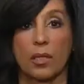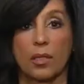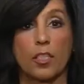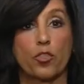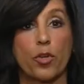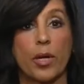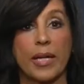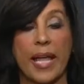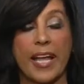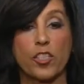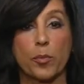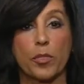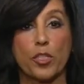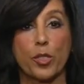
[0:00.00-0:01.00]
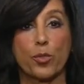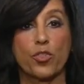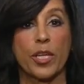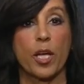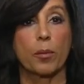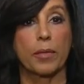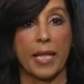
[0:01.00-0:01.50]
The drug has been
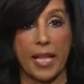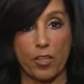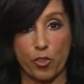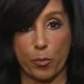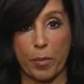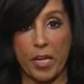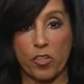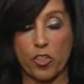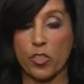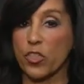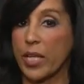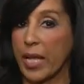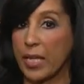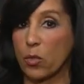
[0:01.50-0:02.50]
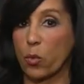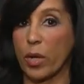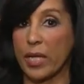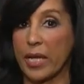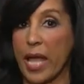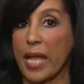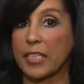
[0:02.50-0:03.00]
used to help cancer patients gain
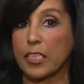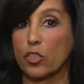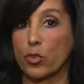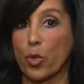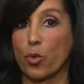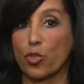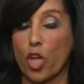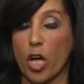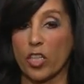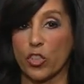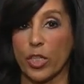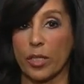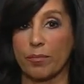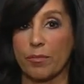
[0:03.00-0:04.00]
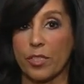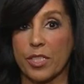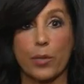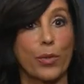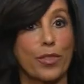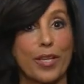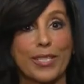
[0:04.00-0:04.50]
weight and control nausea.
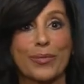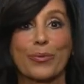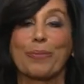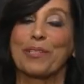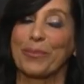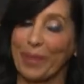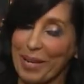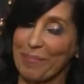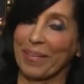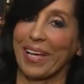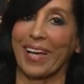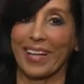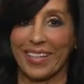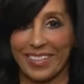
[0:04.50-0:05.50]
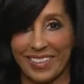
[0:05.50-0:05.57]
Stay with us. We'll be right back.